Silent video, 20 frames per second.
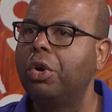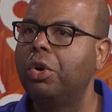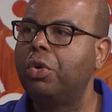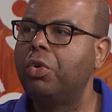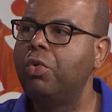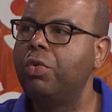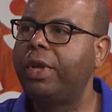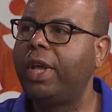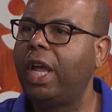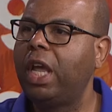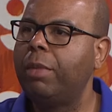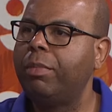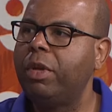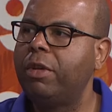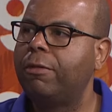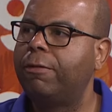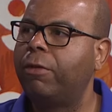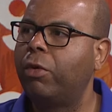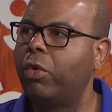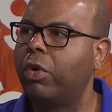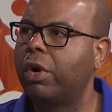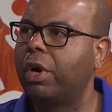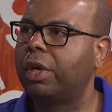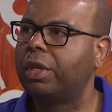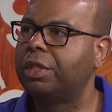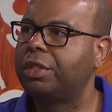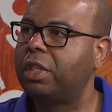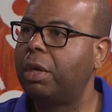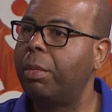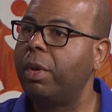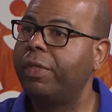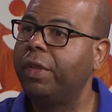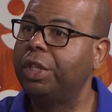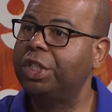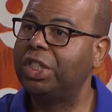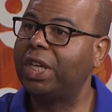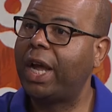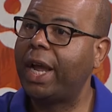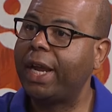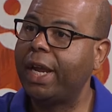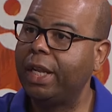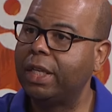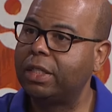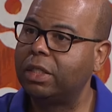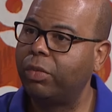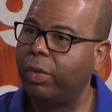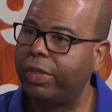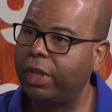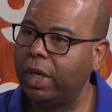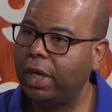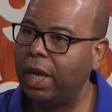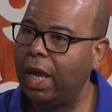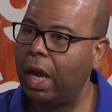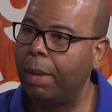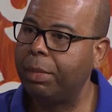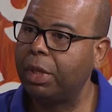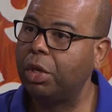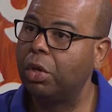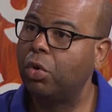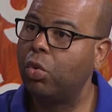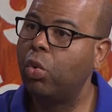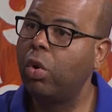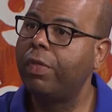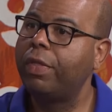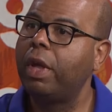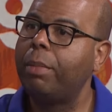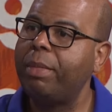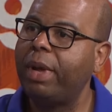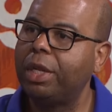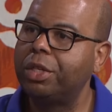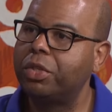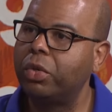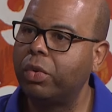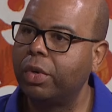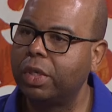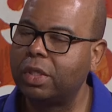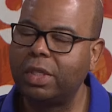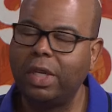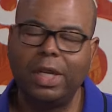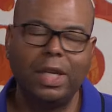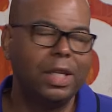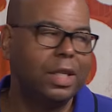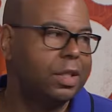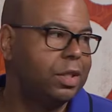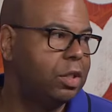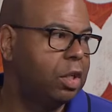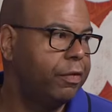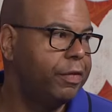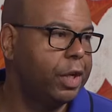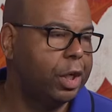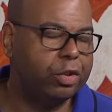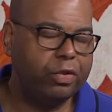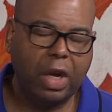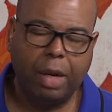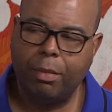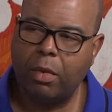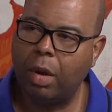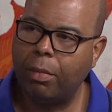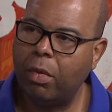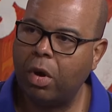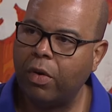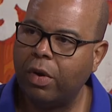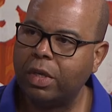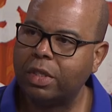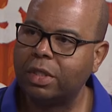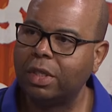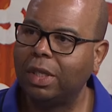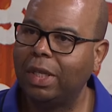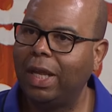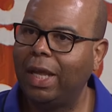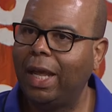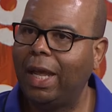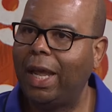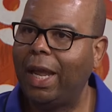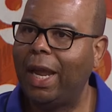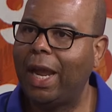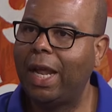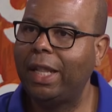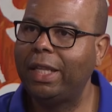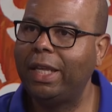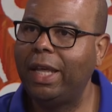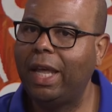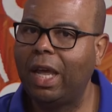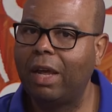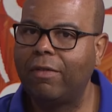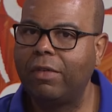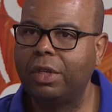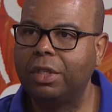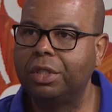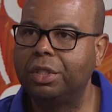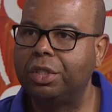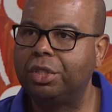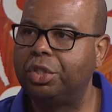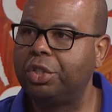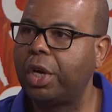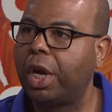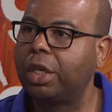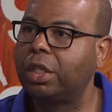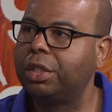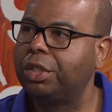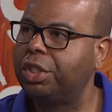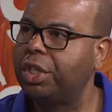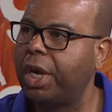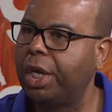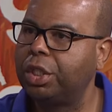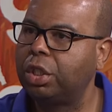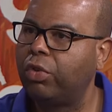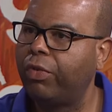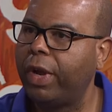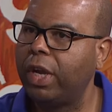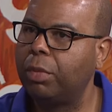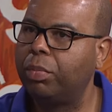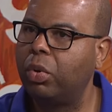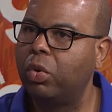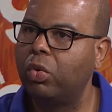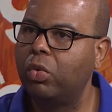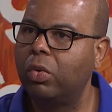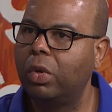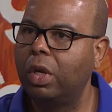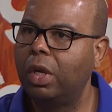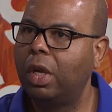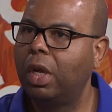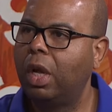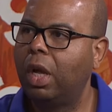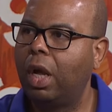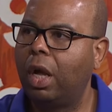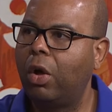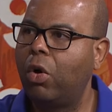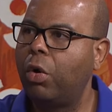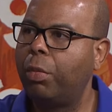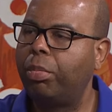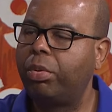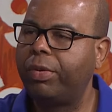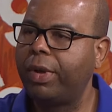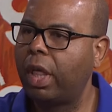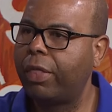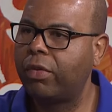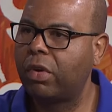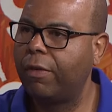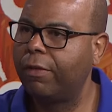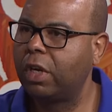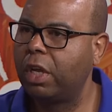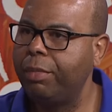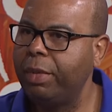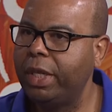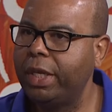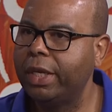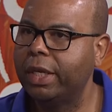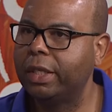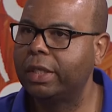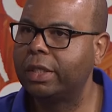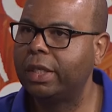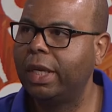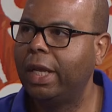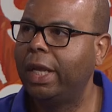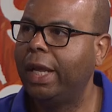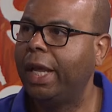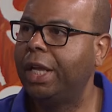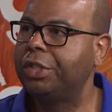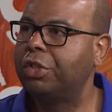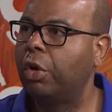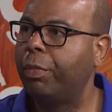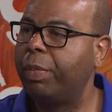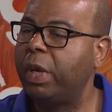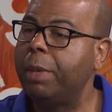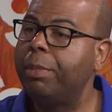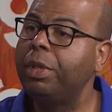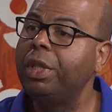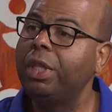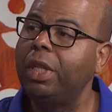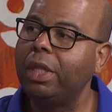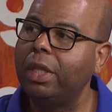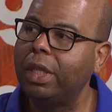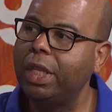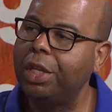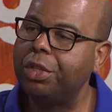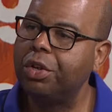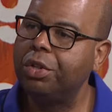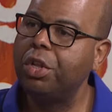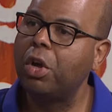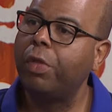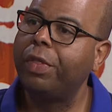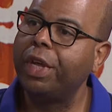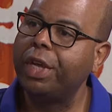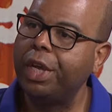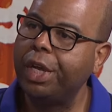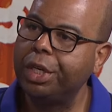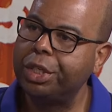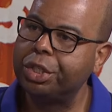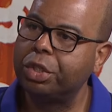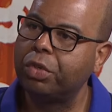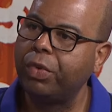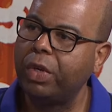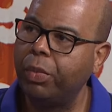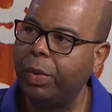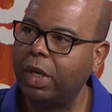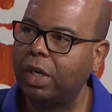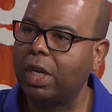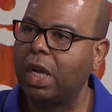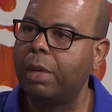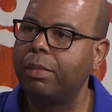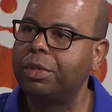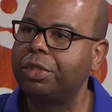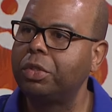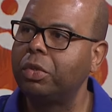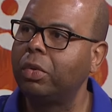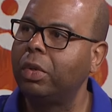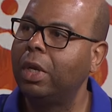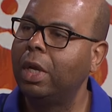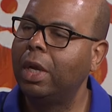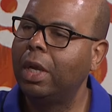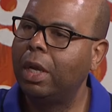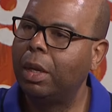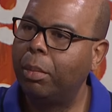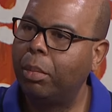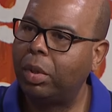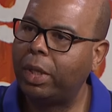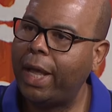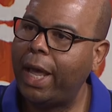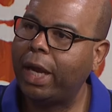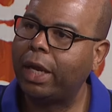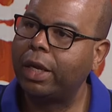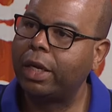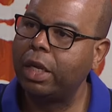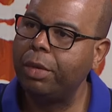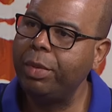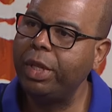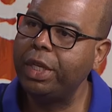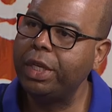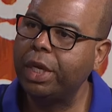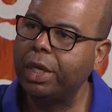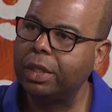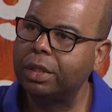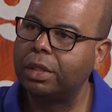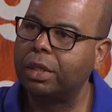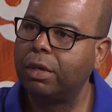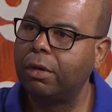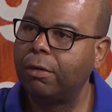who came before some of the giants within comedy? Who are their mentors? Sylvia Traymore Morrison, Andy Evans, Judge Greg Poole, a whole plethora of comedians. And so people need to know the history when it comes to black comedians